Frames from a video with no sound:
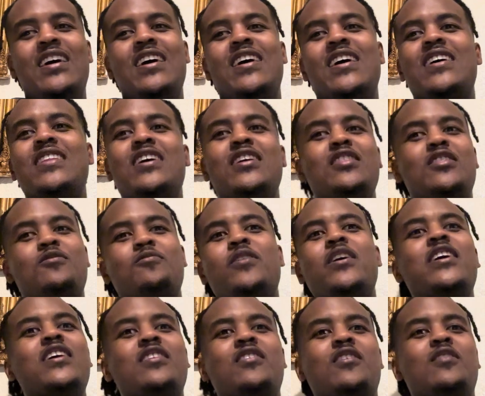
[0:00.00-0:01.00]
And then
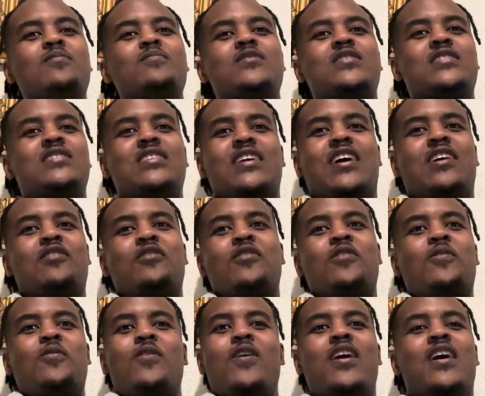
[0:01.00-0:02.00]
3 of them just, I don't know
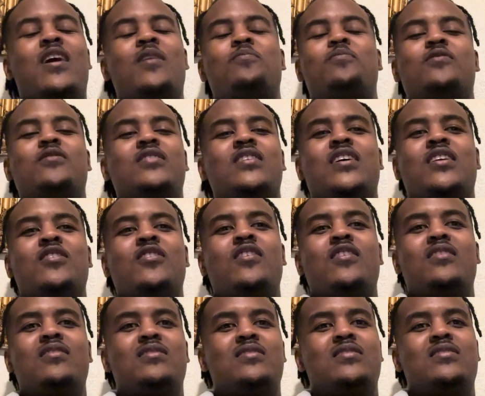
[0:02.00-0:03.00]
what happened.
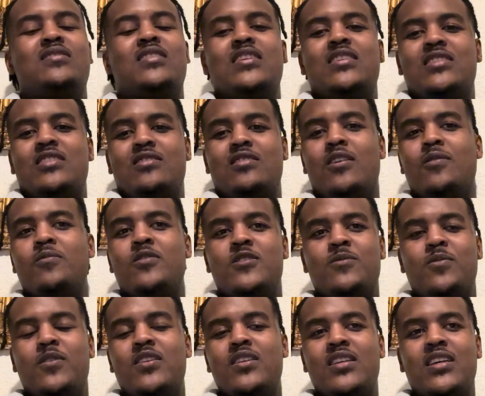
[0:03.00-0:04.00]
They just stopped
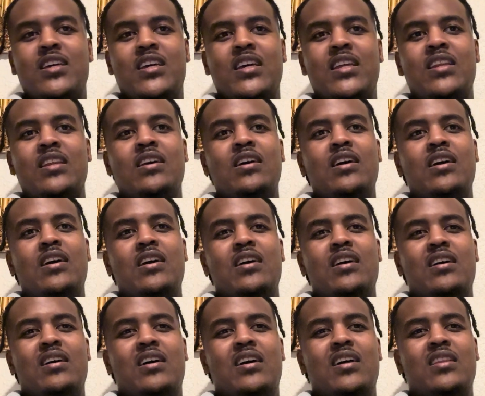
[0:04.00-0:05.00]
responding.
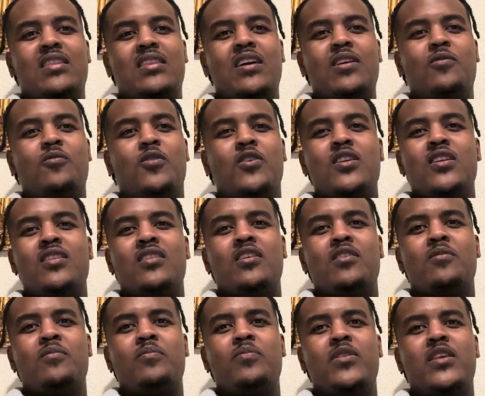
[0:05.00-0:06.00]
I think one of
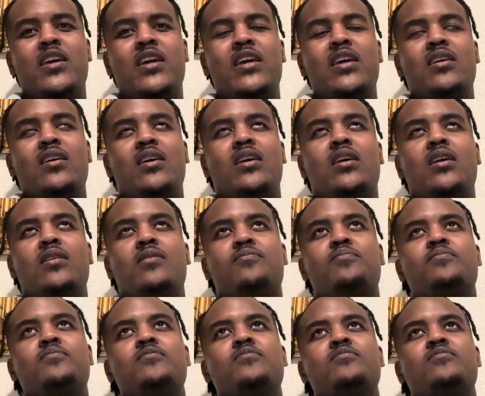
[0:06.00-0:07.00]
them, he
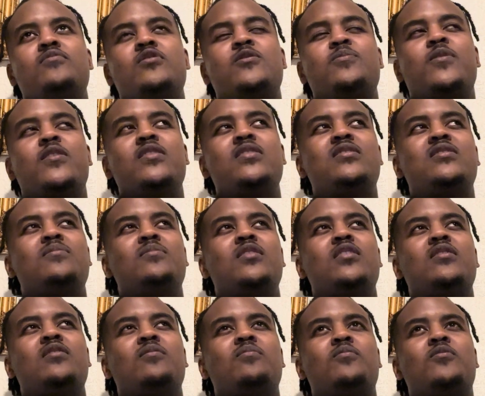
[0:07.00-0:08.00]
responded to me
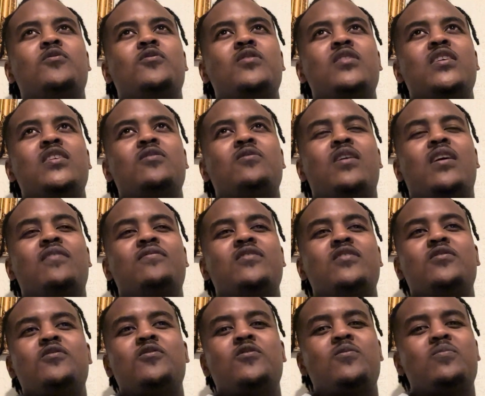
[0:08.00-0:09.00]
in the morning or
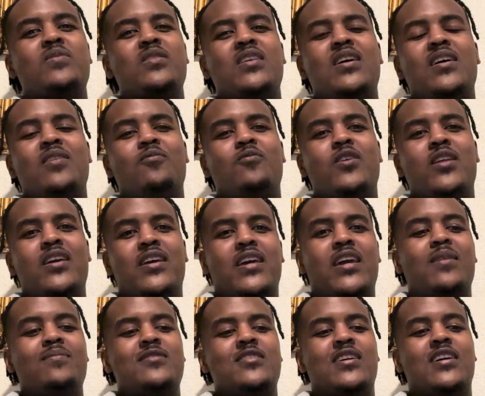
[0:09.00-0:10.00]
afternoon, but then when it
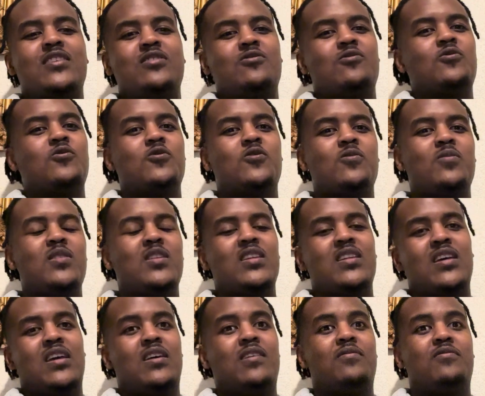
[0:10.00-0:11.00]
came to the actual call, we didn't
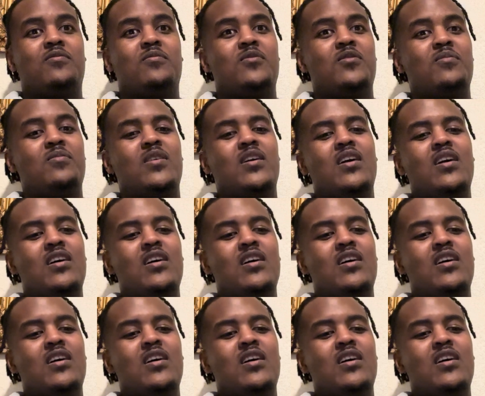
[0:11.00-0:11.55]
hear from him.